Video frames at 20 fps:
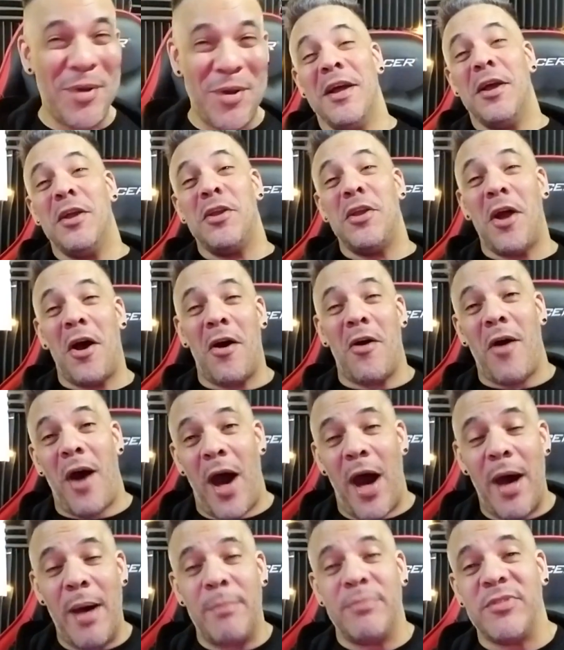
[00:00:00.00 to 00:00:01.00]
Yo,
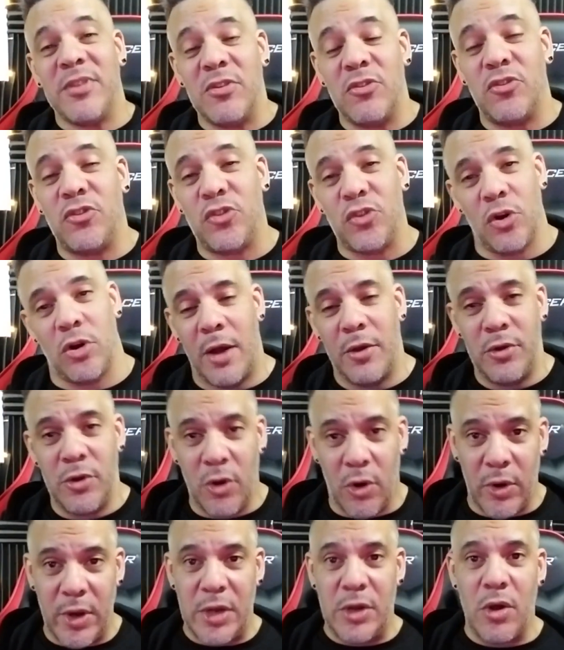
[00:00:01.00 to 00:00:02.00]
Hobbs and Shaw. You
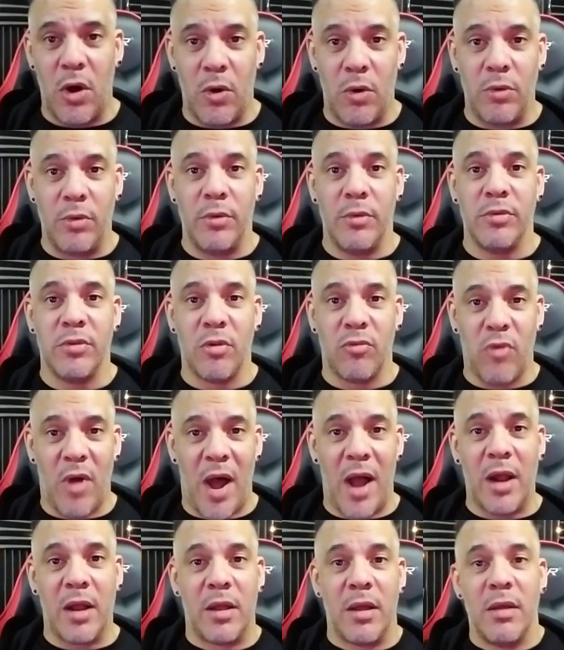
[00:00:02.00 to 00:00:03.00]
already know The
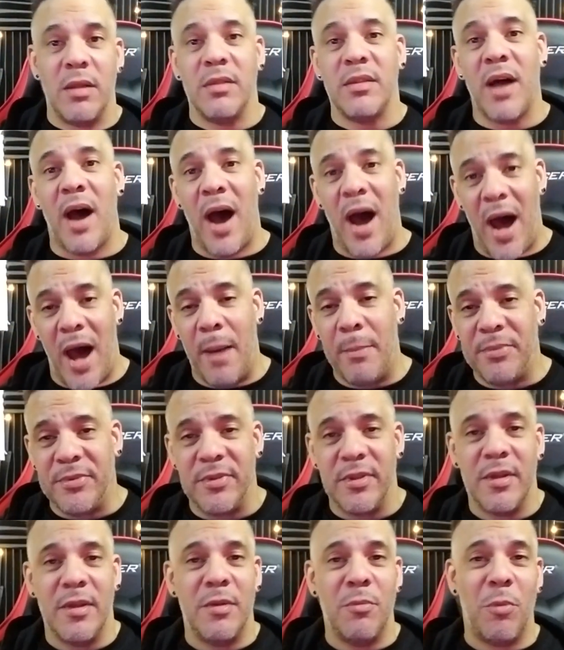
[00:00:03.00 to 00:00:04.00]
Rock, the
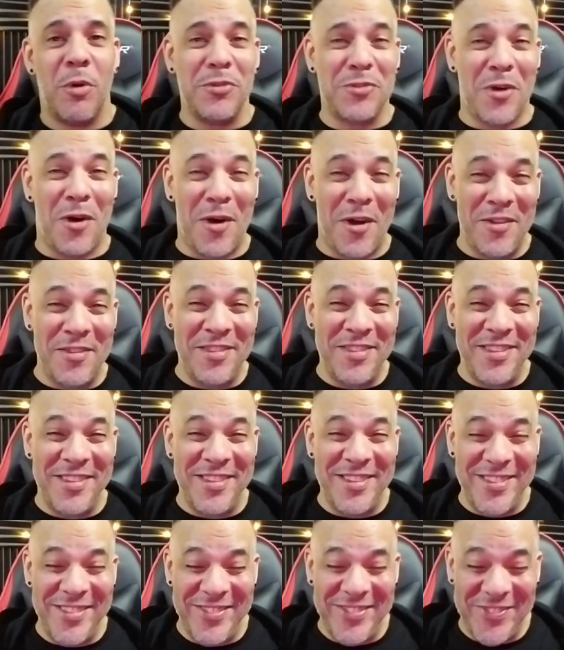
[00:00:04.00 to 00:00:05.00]
Hobbs, was on
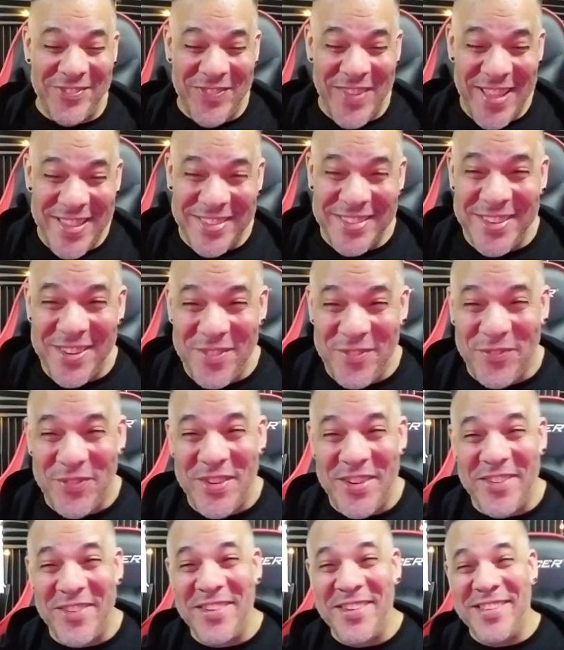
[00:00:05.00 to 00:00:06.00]
Fast and
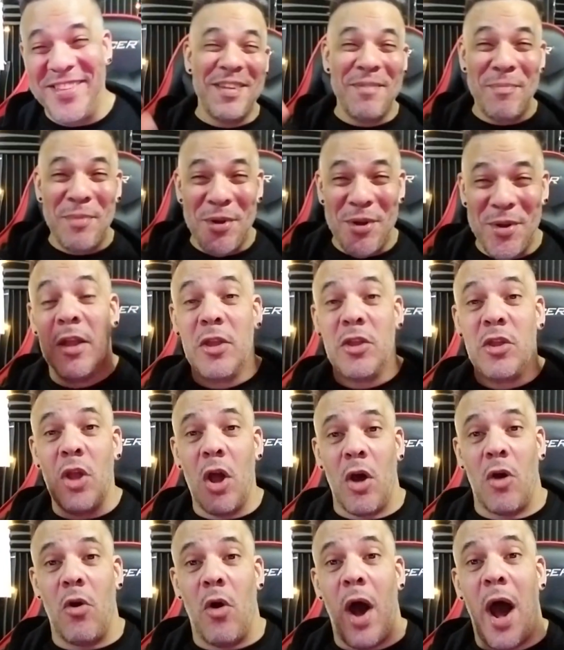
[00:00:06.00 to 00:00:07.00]
Furious.
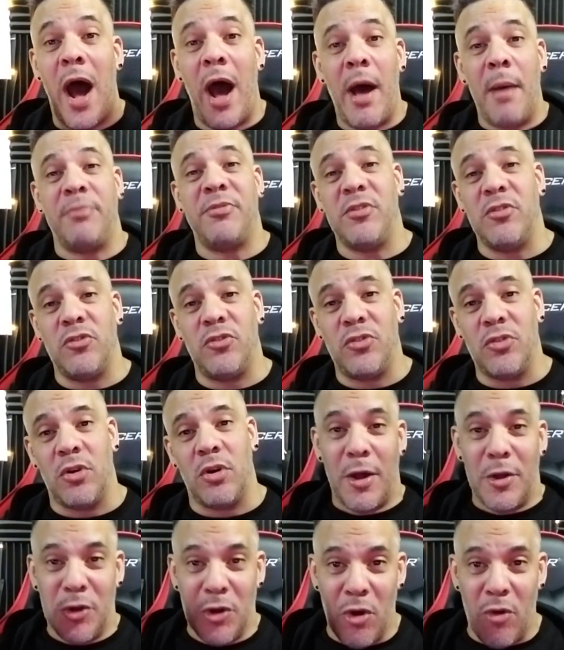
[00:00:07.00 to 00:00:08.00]
Yo, Hobbs and
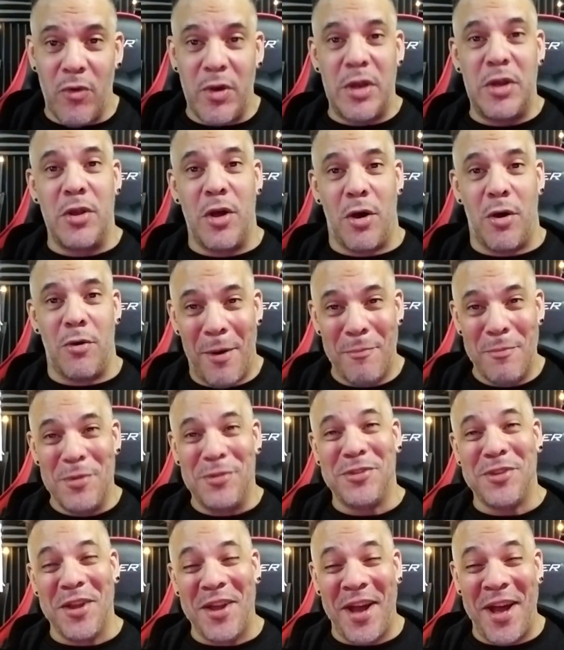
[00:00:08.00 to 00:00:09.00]
Shaw. You already know
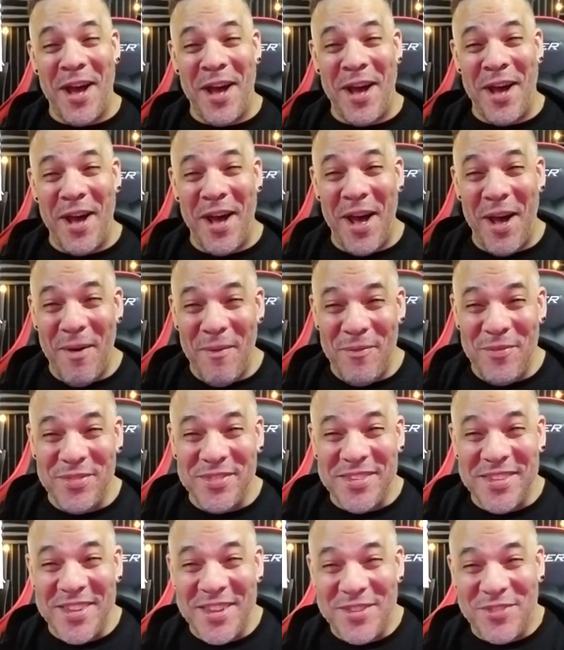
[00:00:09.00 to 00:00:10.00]
Mr.
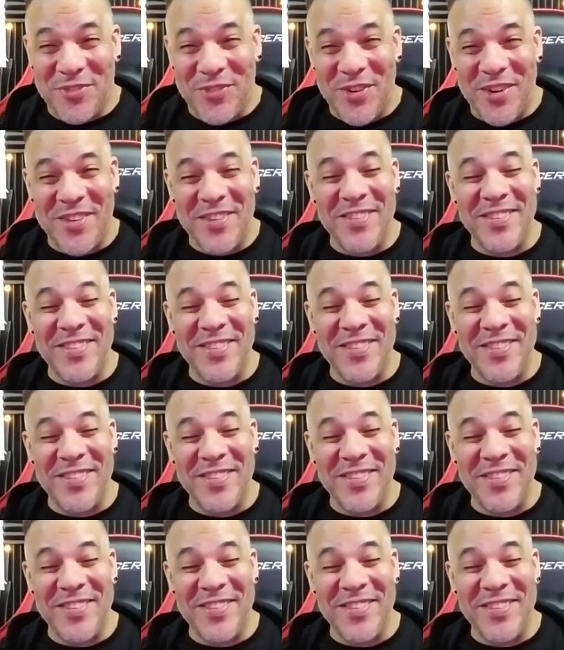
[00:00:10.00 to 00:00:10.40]
Hobbs is from.